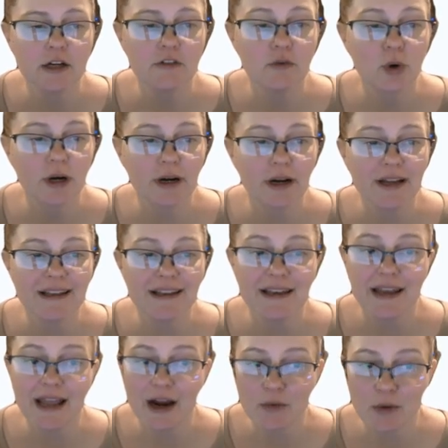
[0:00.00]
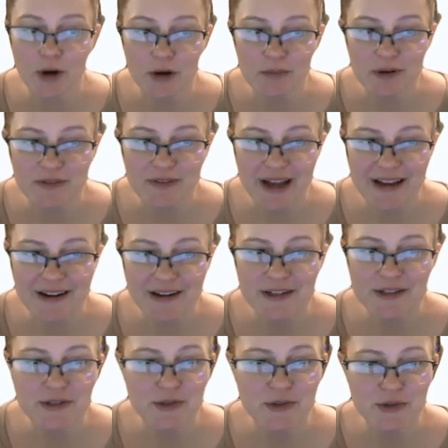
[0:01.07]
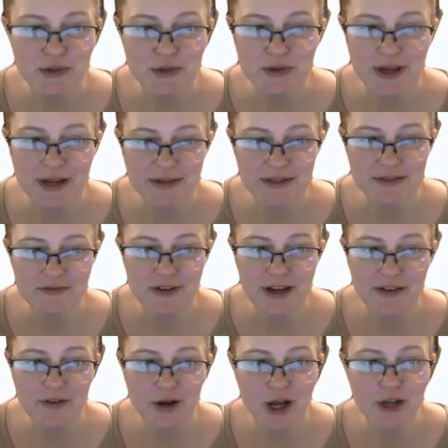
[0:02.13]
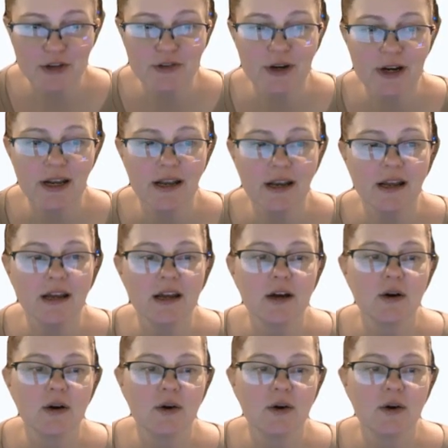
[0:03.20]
for network providers is $2,500